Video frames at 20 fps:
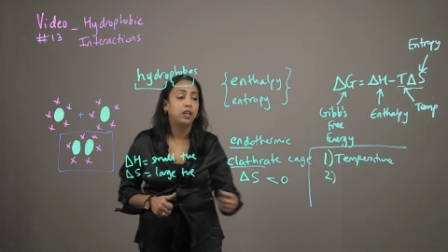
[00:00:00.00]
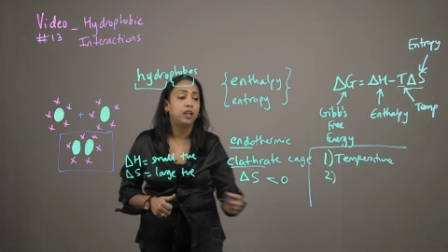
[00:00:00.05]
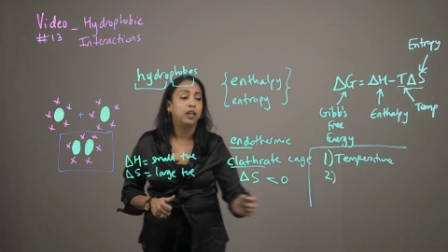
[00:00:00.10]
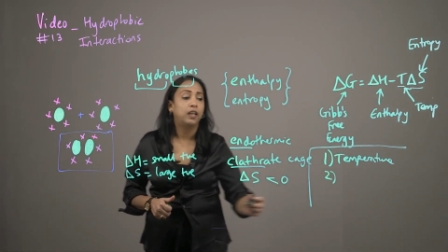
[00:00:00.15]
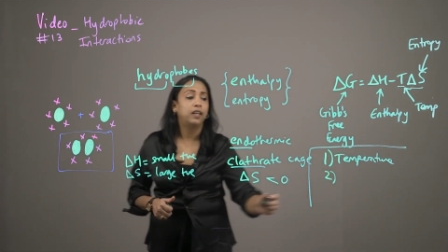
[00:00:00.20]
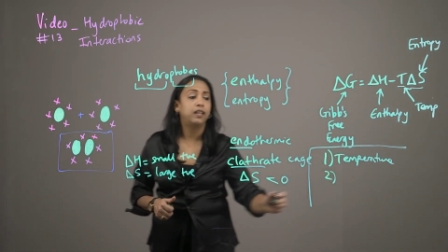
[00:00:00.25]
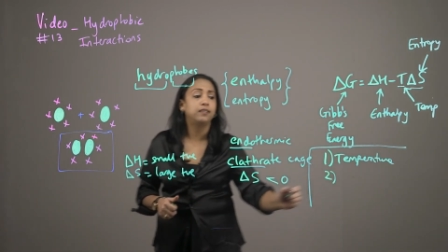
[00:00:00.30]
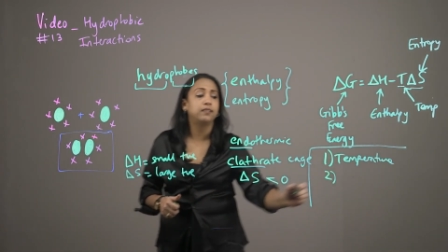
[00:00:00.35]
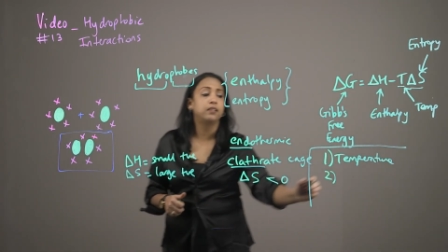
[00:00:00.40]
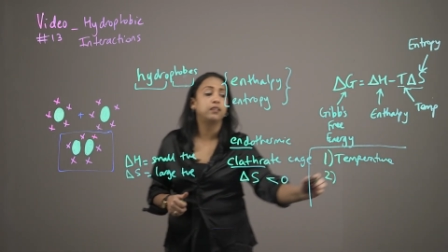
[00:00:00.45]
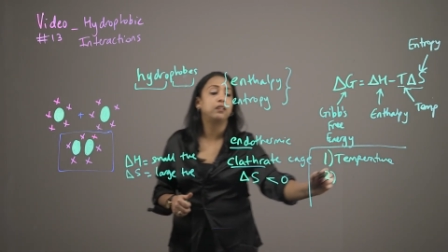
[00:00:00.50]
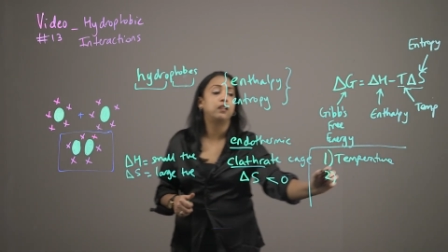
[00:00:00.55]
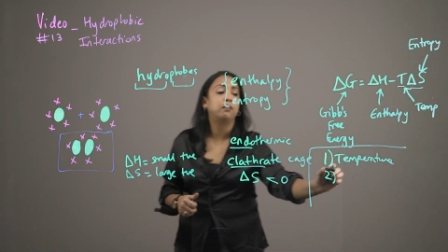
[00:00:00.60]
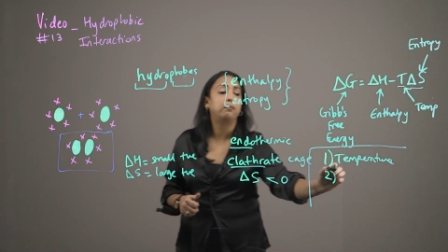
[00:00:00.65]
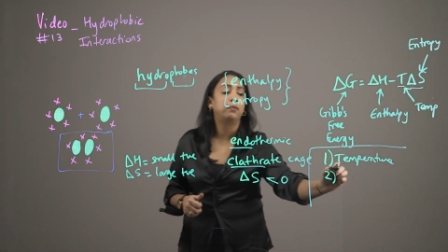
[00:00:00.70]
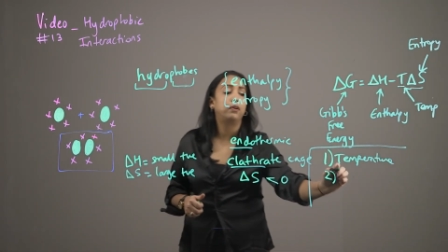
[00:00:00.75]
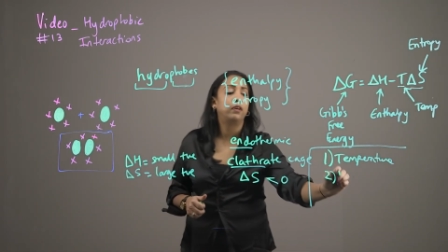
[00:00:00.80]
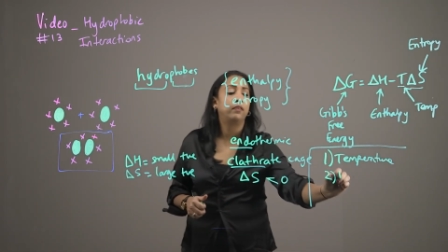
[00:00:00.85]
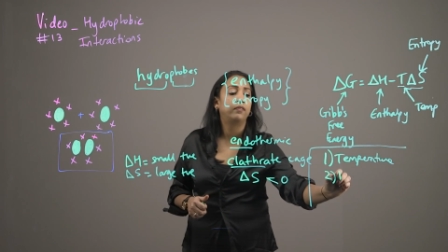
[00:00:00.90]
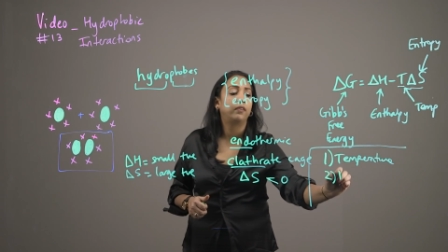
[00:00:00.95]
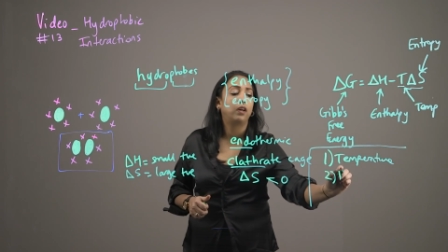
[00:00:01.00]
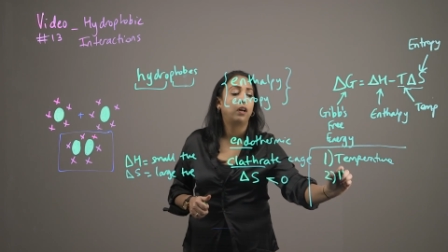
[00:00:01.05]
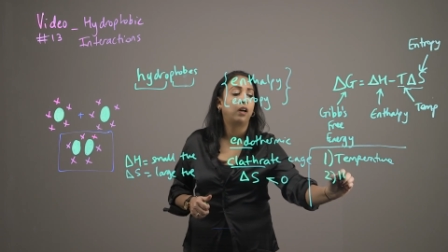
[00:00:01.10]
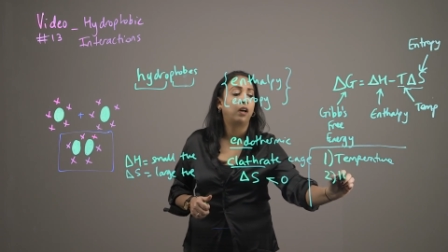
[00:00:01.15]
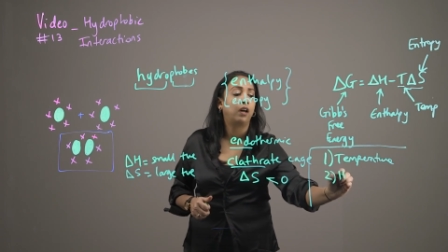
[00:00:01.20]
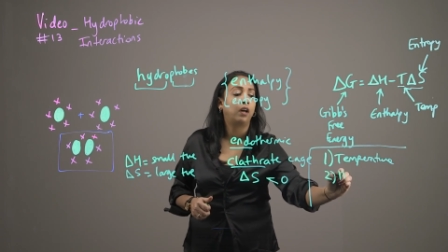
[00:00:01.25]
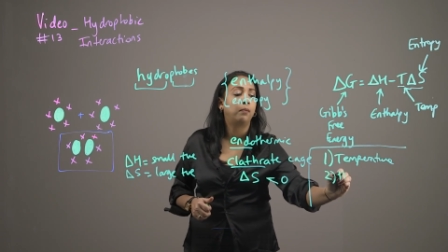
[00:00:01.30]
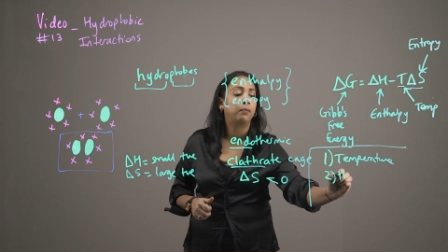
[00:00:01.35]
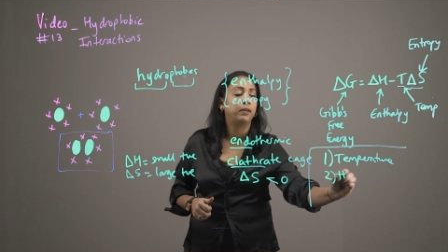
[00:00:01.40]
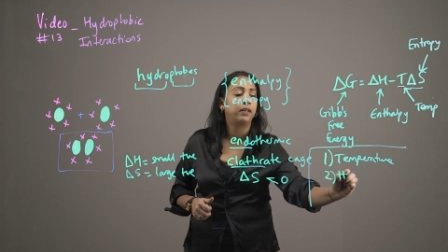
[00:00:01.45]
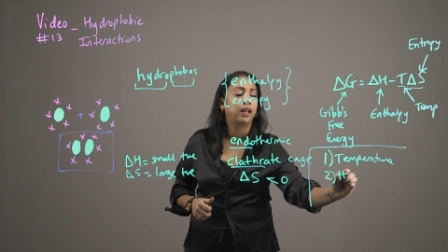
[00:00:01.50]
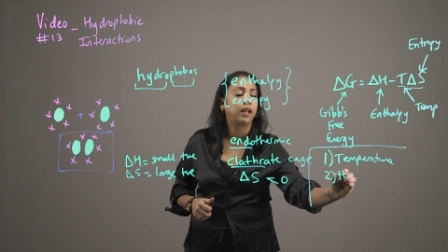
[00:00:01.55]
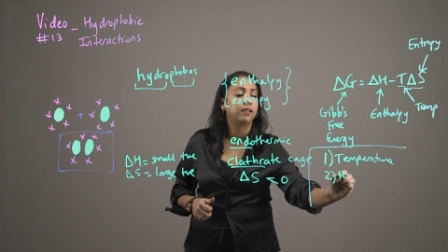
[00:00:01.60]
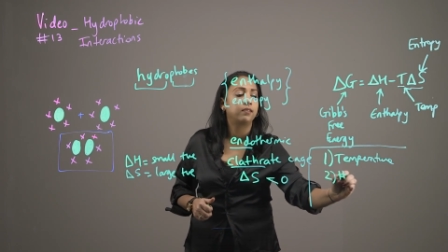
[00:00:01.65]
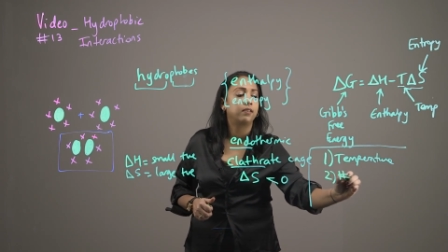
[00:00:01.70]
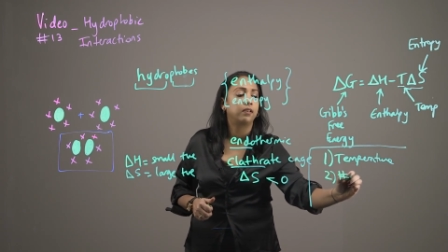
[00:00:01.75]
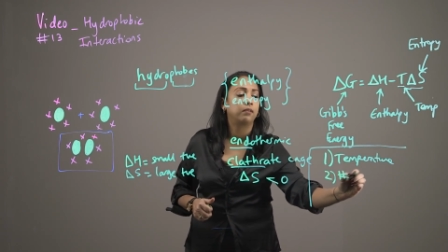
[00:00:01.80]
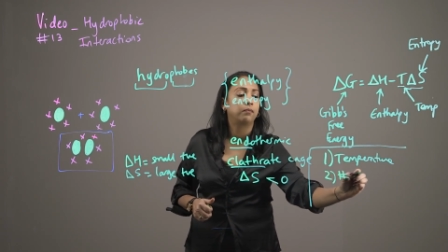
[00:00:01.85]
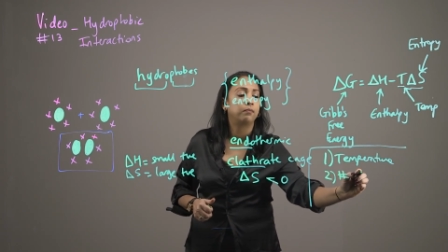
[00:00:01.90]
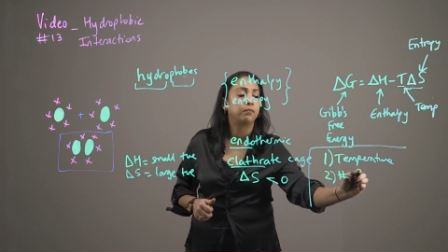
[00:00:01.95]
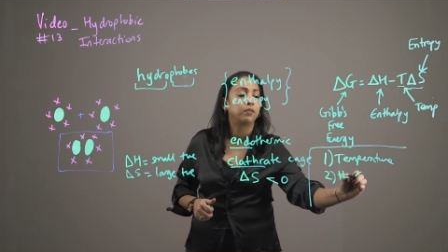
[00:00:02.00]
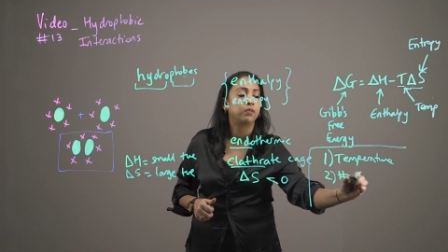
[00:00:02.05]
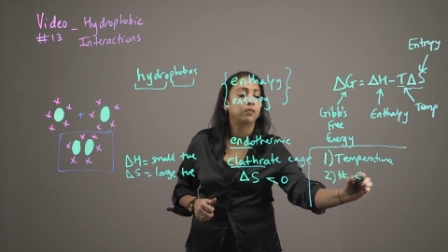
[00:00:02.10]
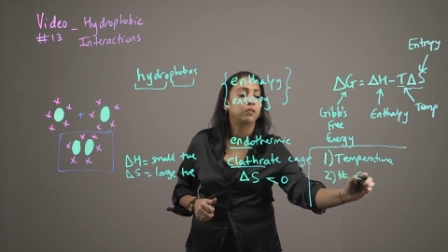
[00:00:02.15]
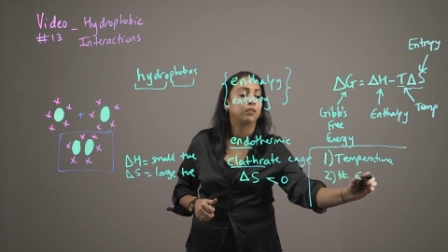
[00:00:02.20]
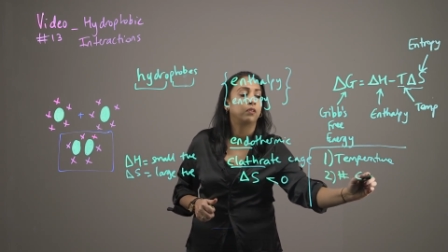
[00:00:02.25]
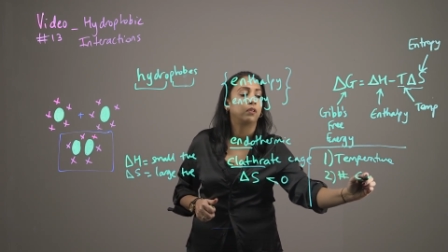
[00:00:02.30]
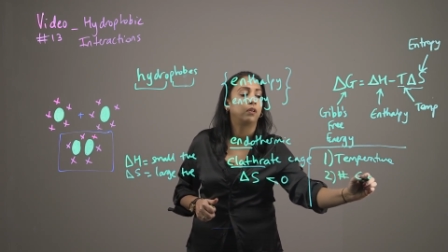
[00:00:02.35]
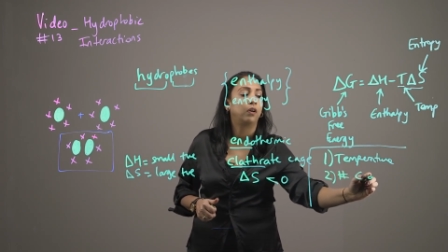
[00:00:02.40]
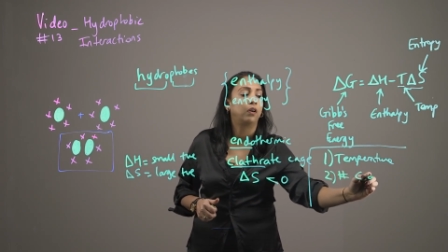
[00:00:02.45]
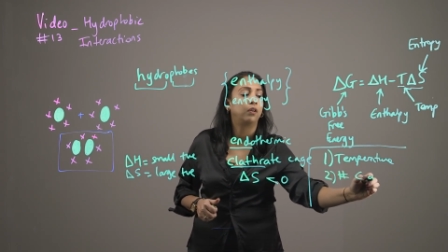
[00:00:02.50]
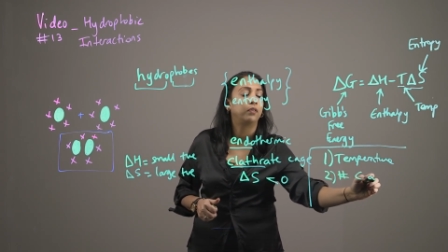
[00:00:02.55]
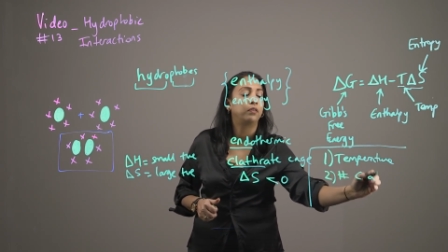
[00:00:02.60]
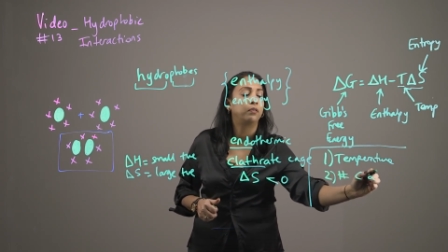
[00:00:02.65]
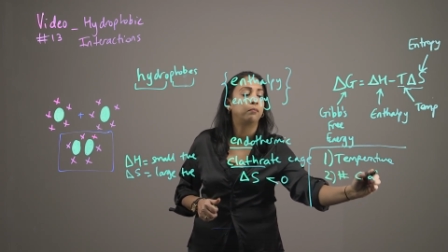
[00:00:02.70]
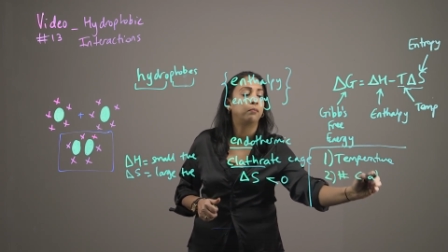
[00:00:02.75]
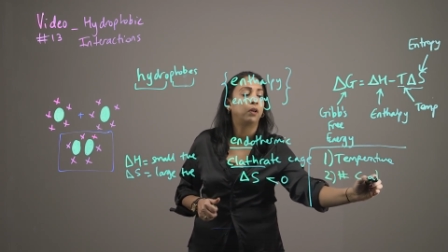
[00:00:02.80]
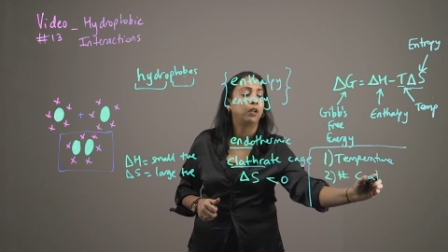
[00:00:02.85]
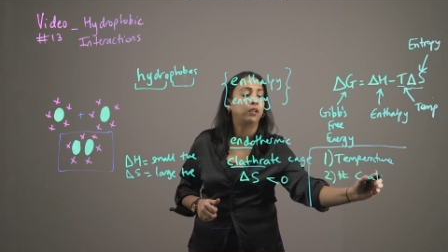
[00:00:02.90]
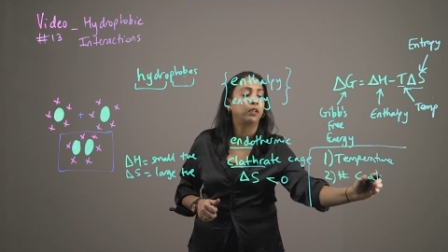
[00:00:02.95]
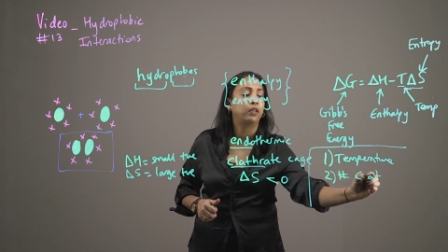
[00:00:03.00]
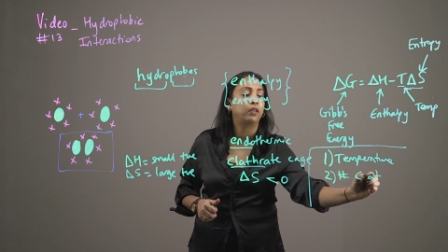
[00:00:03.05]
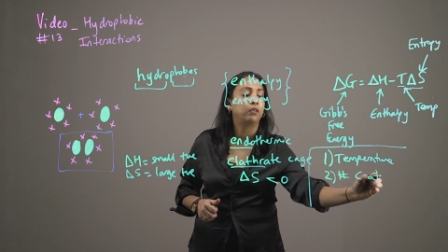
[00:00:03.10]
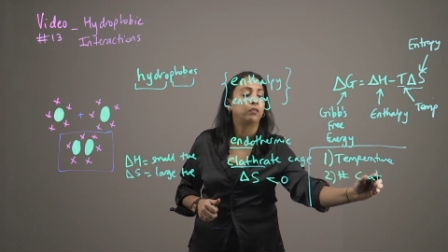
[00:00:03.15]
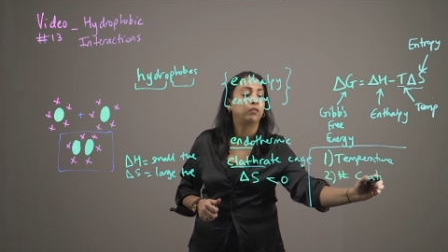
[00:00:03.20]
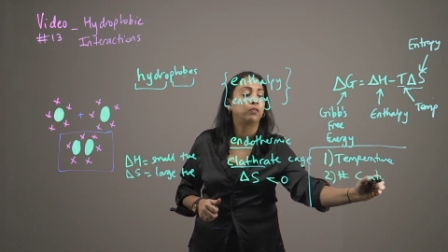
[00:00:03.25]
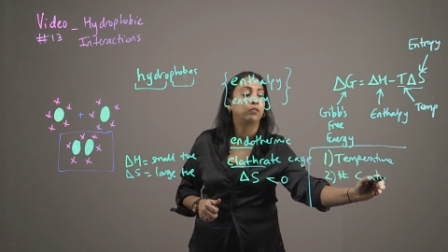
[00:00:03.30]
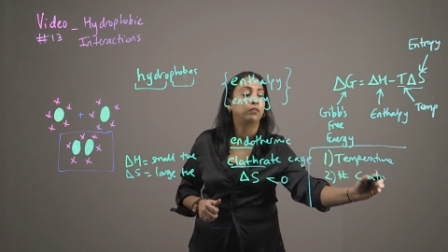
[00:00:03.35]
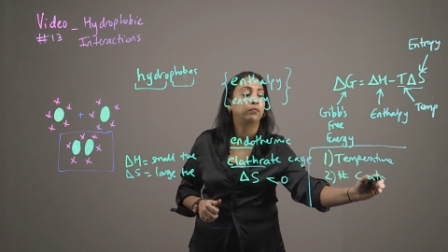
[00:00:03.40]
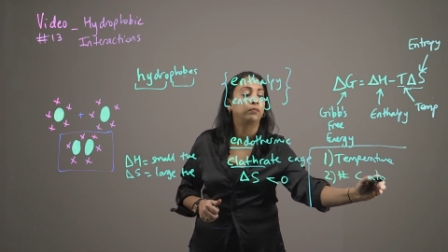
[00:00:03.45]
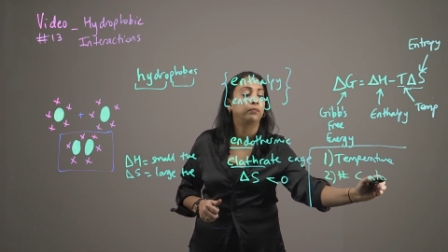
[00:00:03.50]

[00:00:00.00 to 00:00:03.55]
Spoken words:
is the number of carbon atoms on the molecule.